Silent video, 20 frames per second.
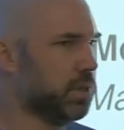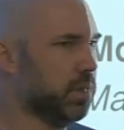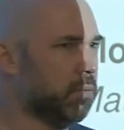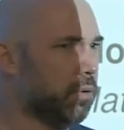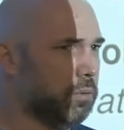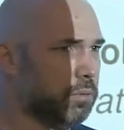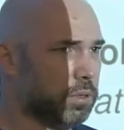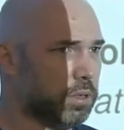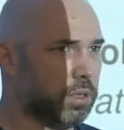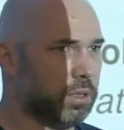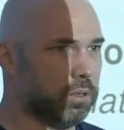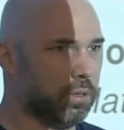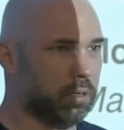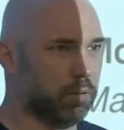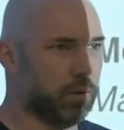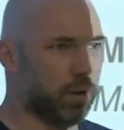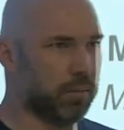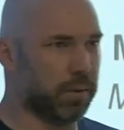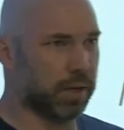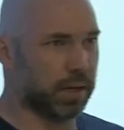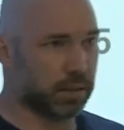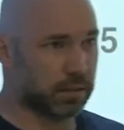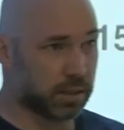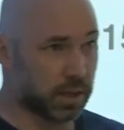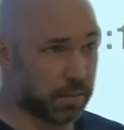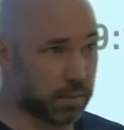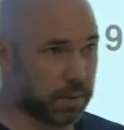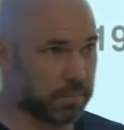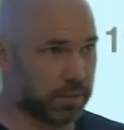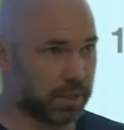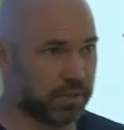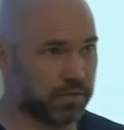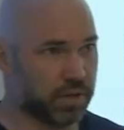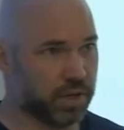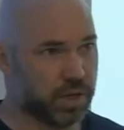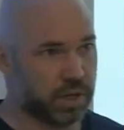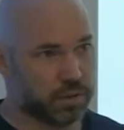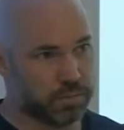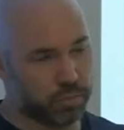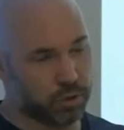one was acquired by Netscape, I believe.
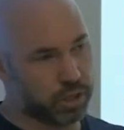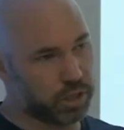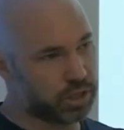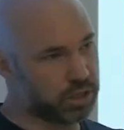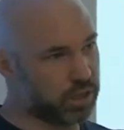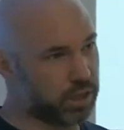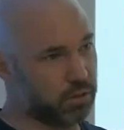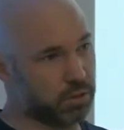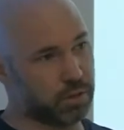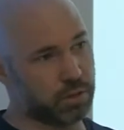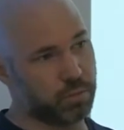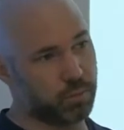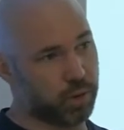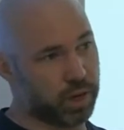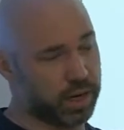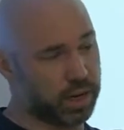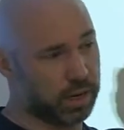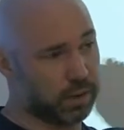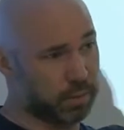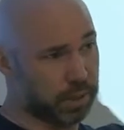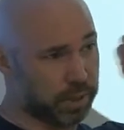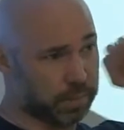Point is, neither of them went anywhere.